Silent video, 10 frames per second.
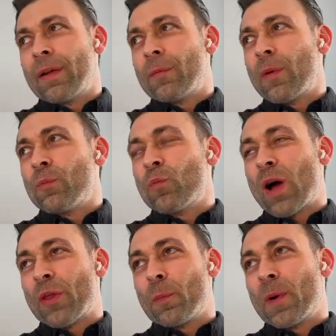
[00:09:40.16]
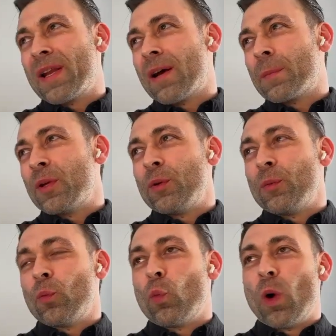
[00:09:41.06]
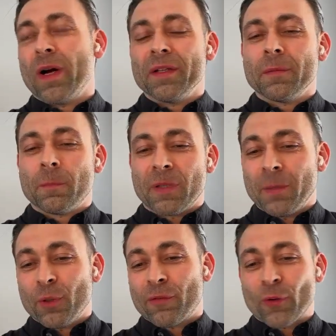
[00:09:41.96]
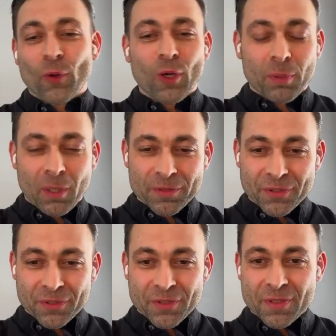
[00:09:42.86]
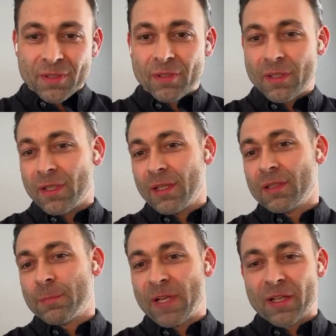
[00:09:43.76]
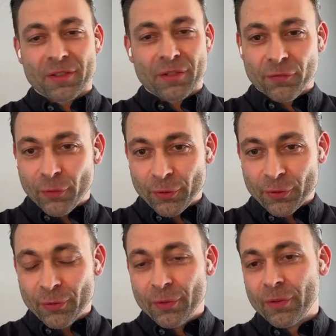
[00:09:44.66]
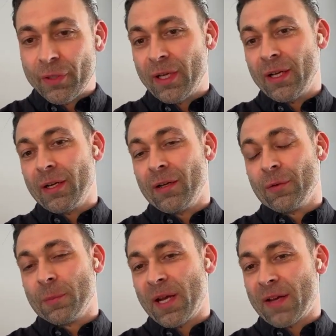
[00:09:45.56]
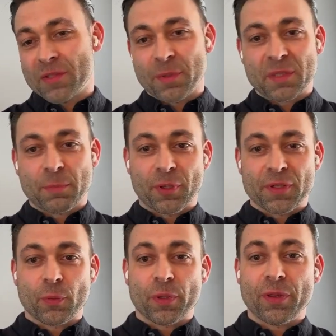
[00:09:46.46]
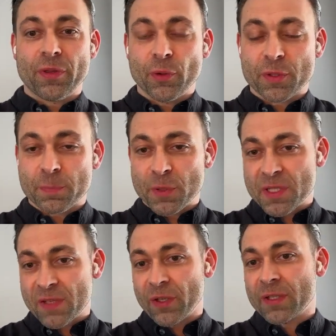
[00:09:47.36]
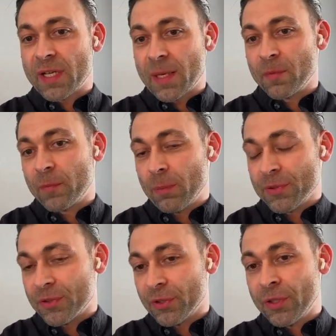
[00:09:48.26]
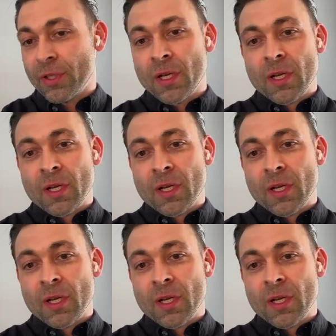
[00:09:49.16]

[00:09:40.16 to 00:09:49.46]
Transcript: Yeah, and while there might not be one playbook for all publishers, depending on your vertical, we might have some experience with your specific type of publisher.